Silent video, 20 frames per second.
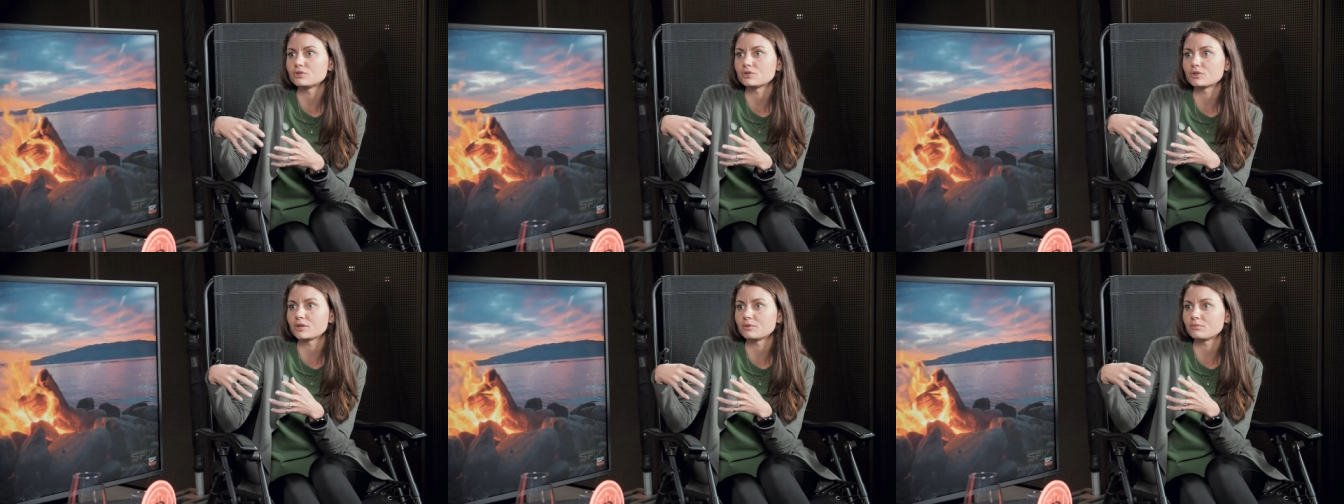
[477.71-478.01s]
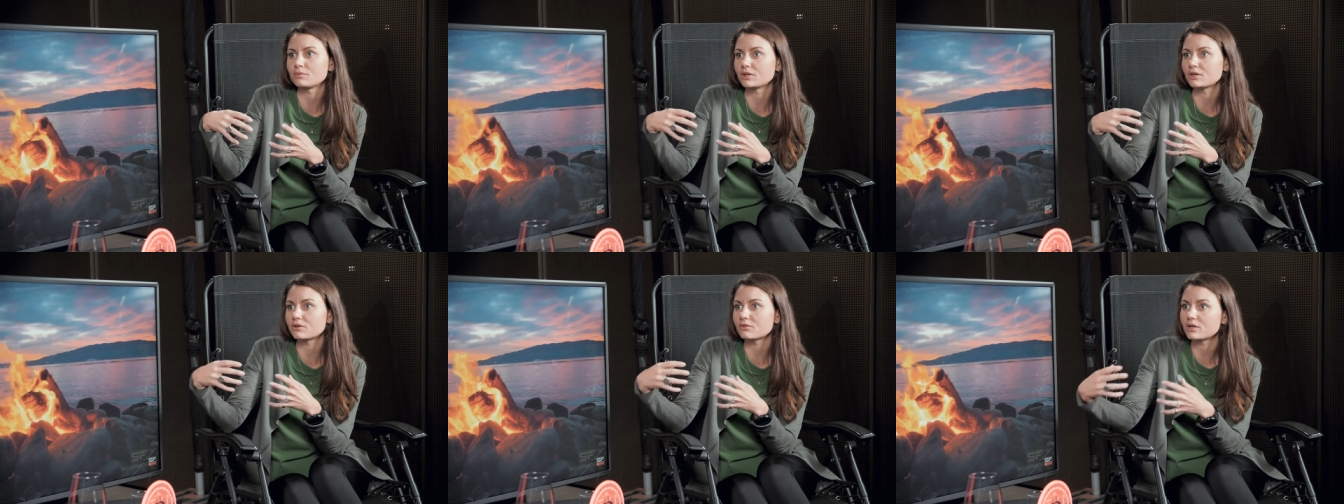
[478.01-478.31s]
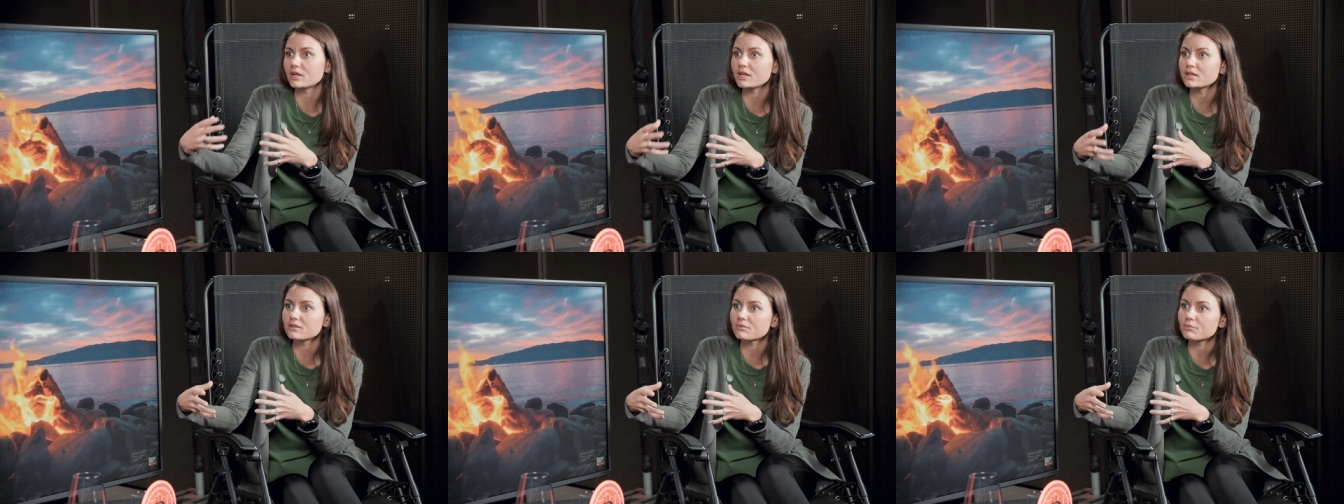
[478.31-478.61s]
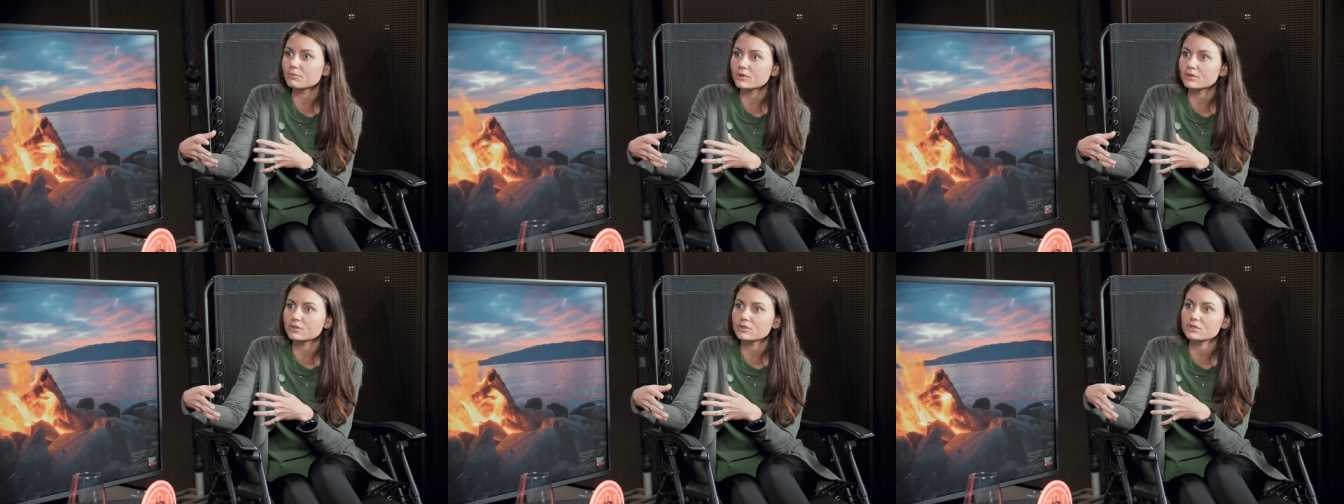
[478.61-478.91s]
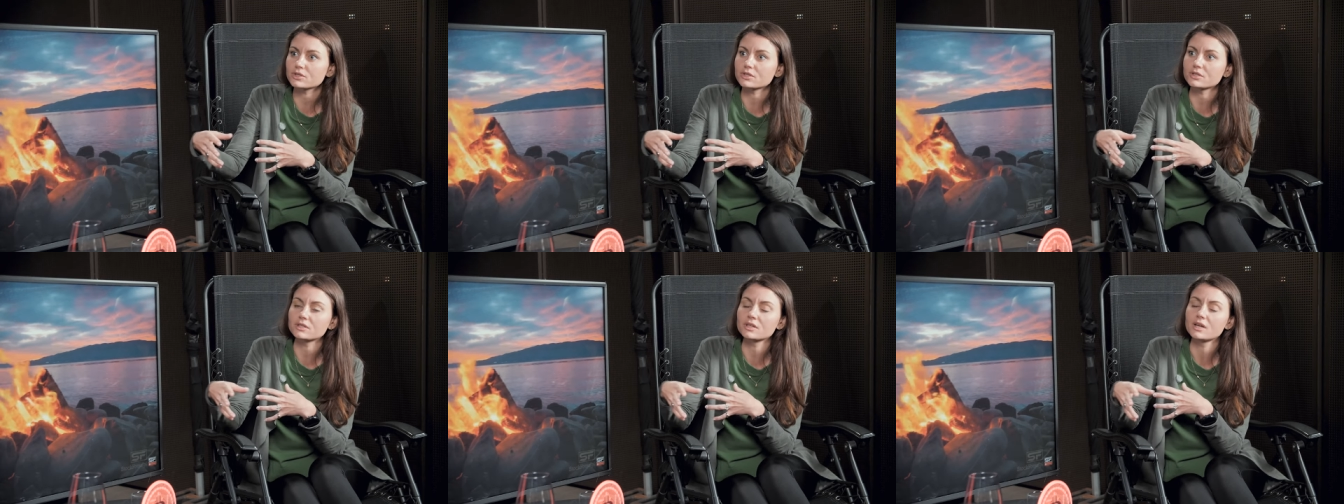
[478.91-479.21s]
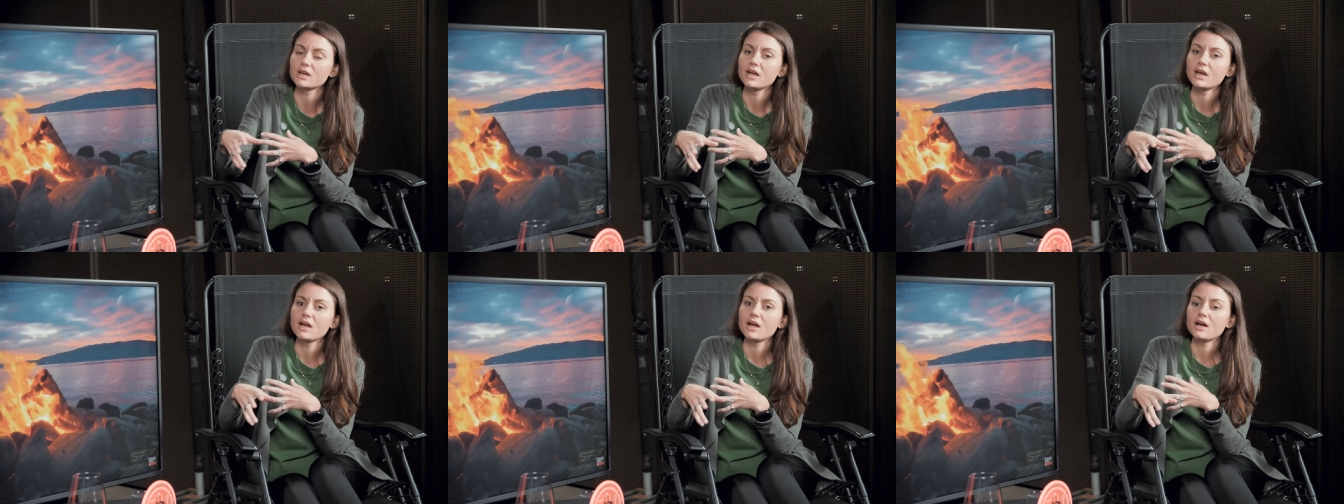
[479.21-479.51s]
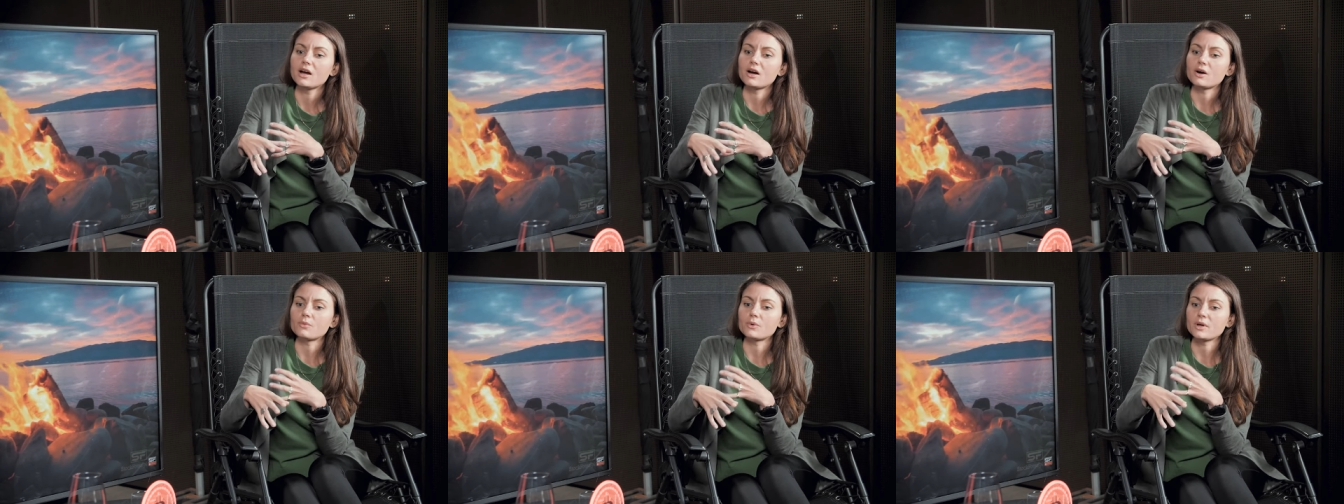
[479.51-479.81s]
you can be a creative person.
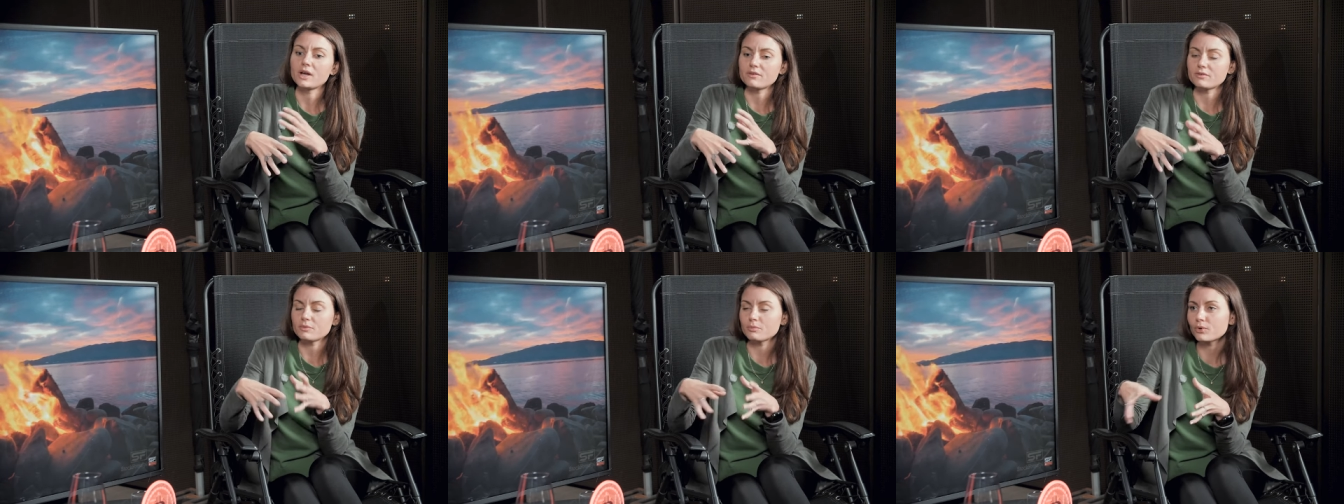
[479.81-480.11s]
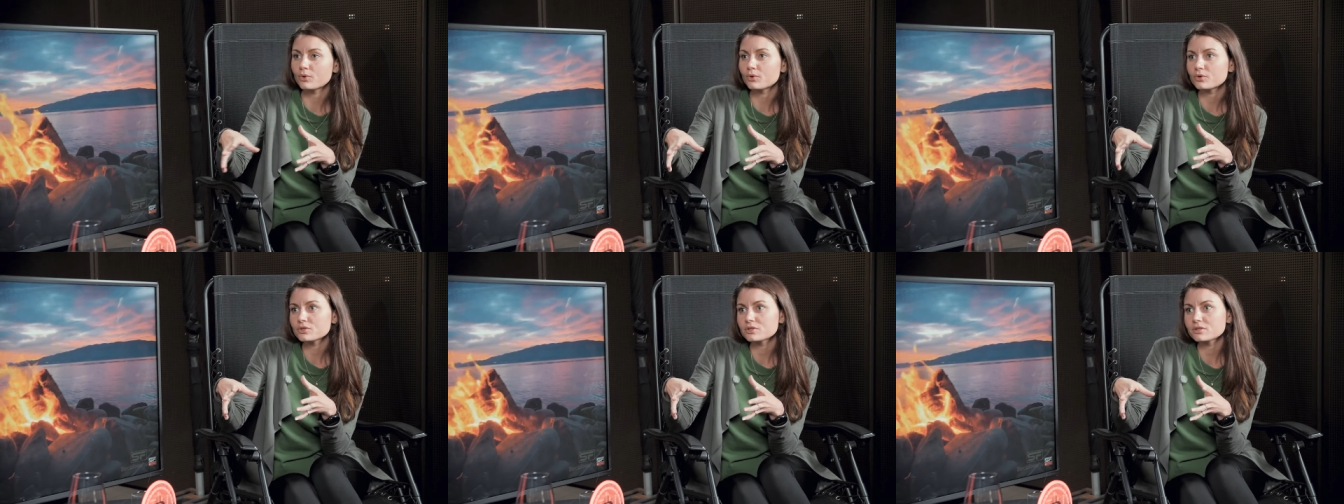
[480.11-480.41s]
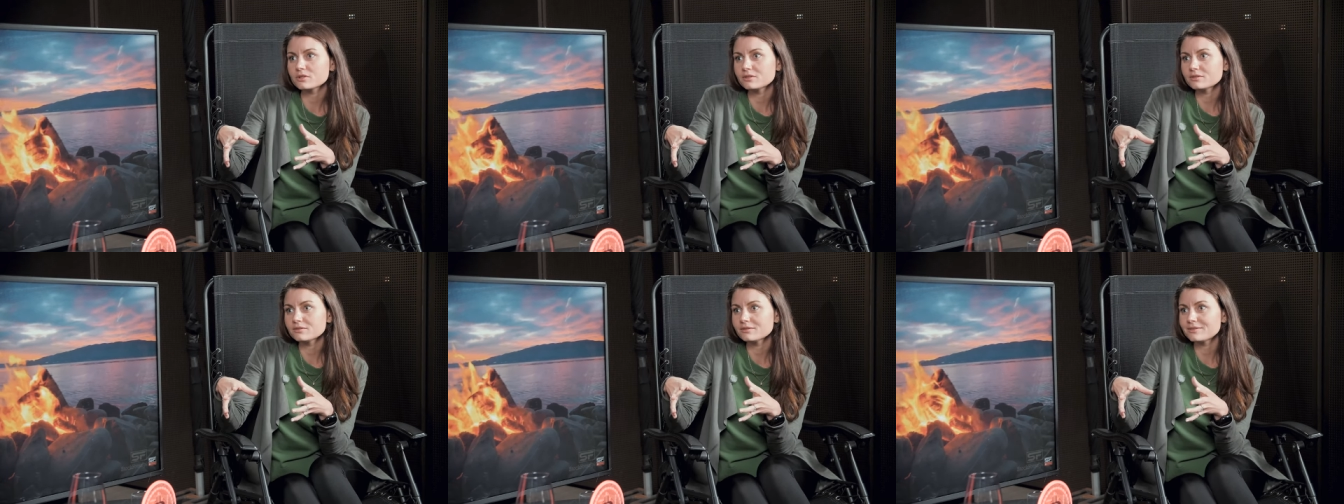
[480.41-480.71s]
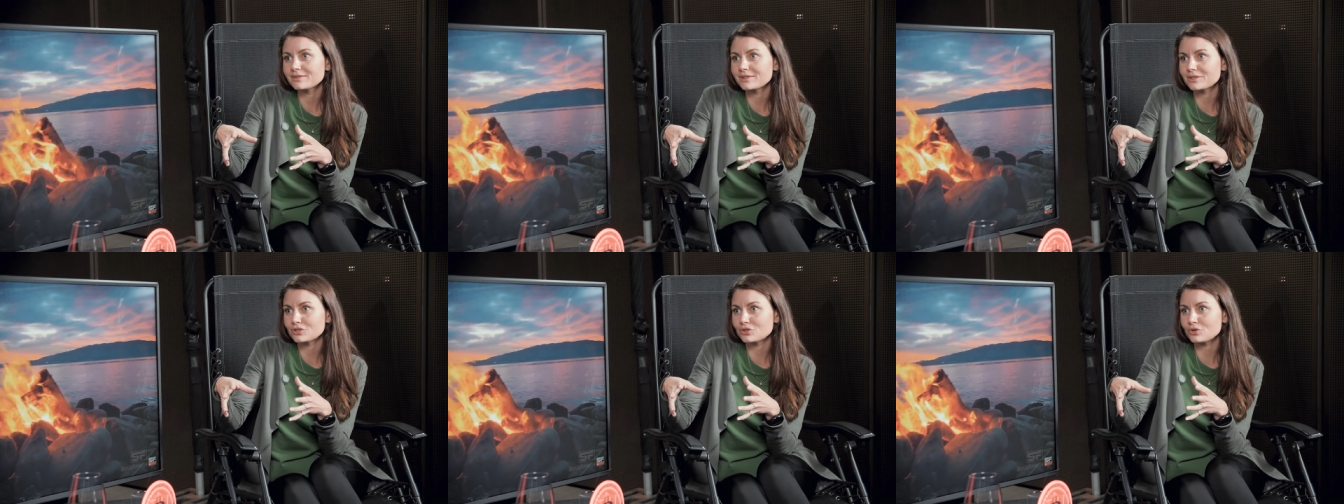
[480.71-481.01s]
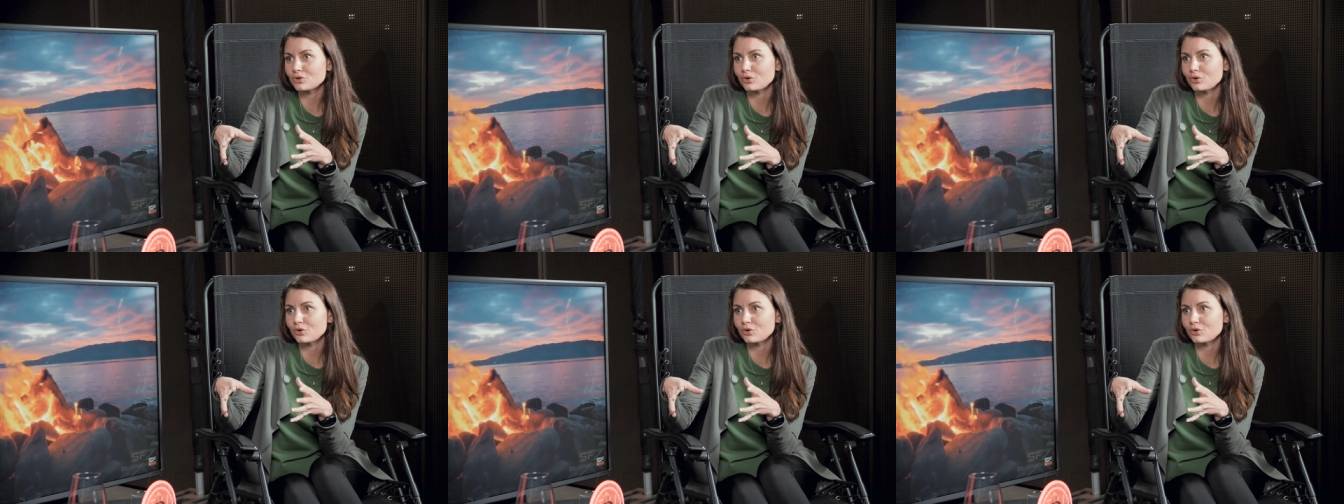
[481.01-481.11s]
We have a portal that's